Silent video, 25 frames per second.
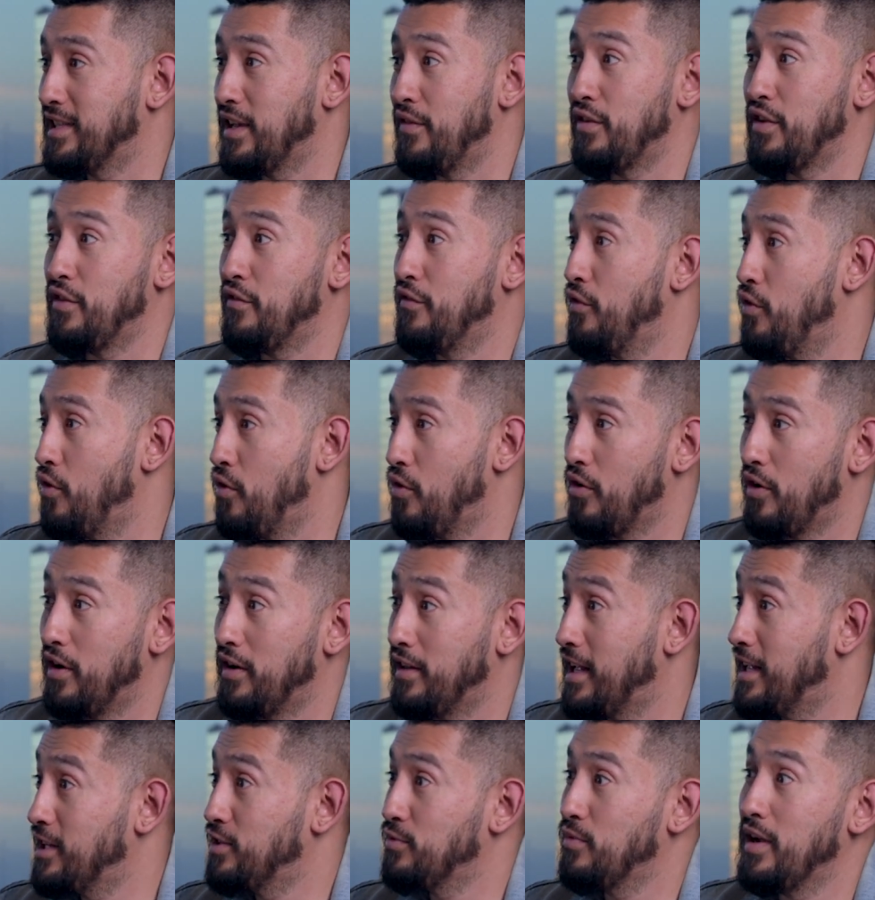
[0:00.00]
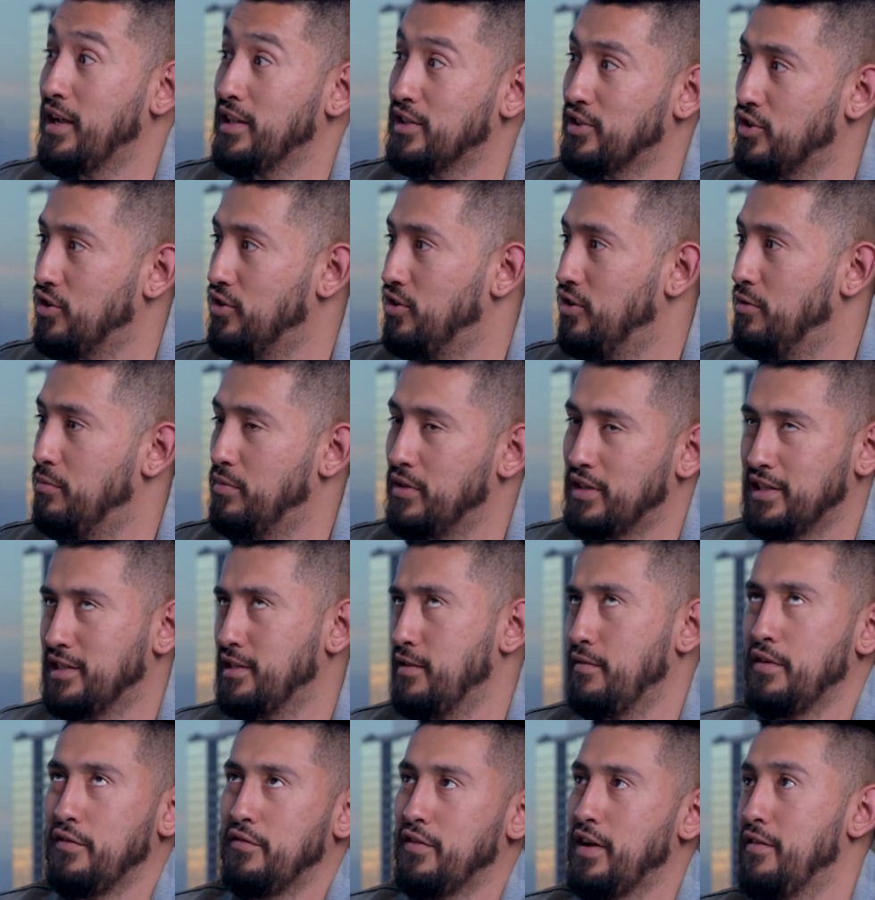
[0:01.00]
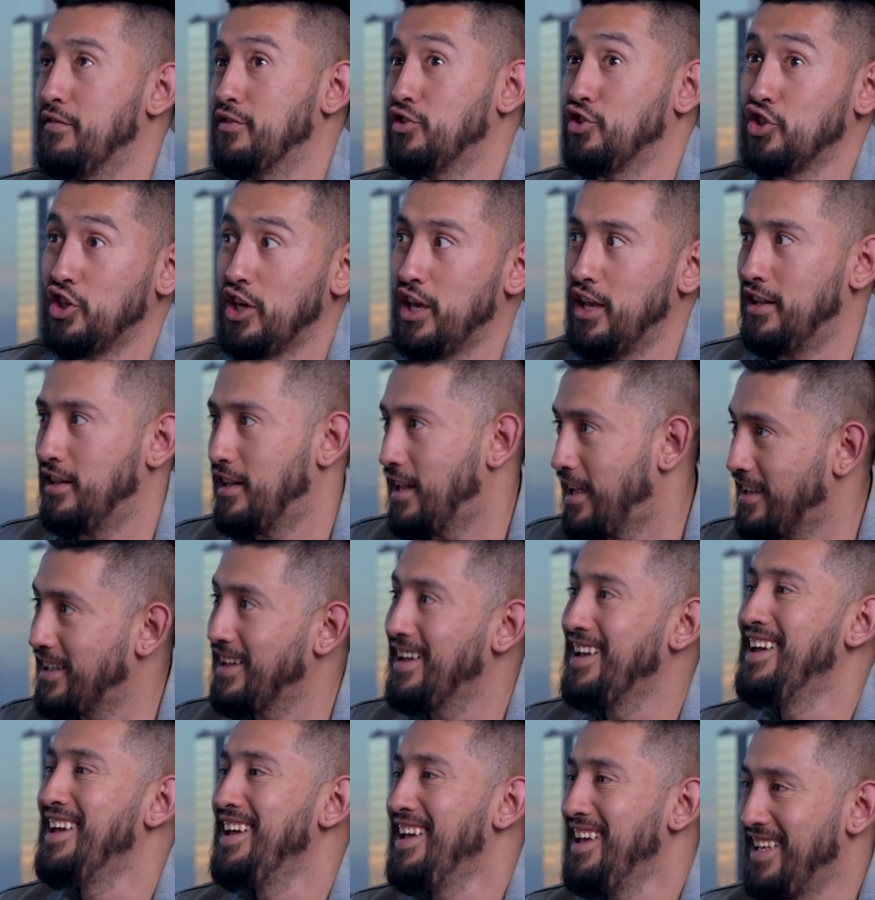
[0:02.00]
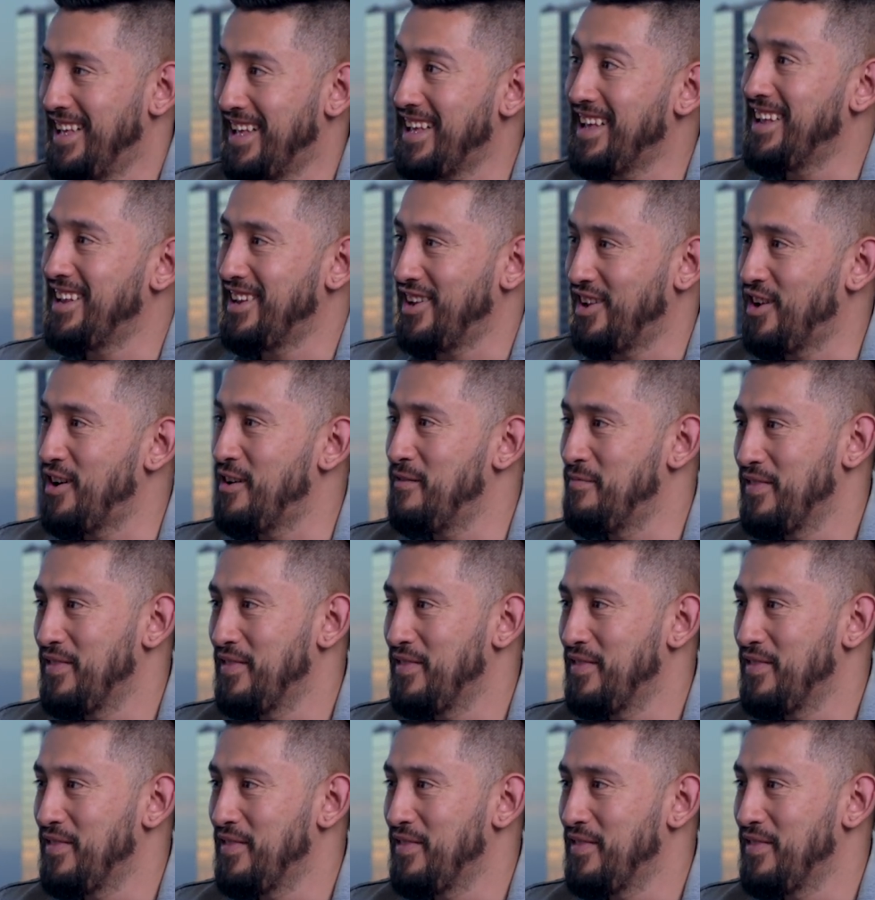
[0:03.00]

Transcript: 74, and that's why it's good, but the 75 is shit. Like, they